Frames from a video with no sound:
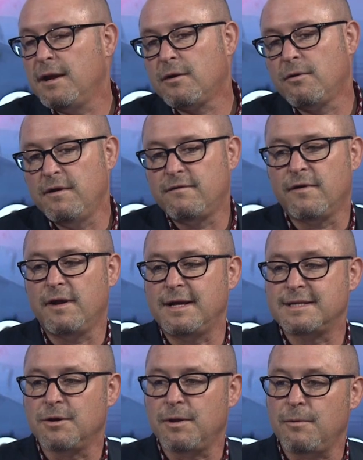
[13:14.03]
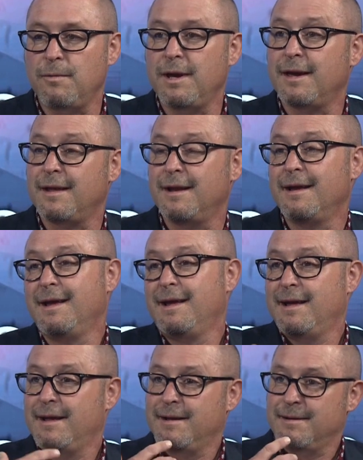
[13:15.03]
increased funding so that we can
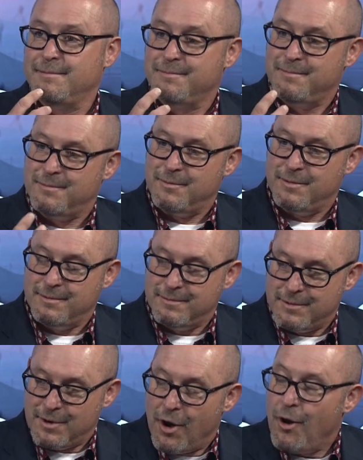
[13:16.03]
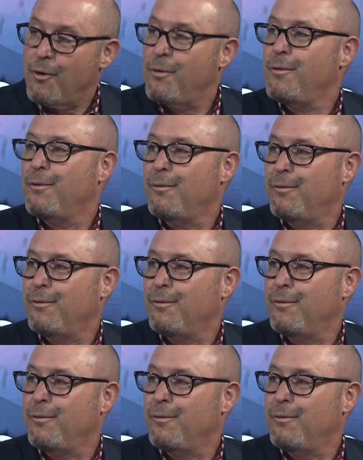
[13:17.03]
know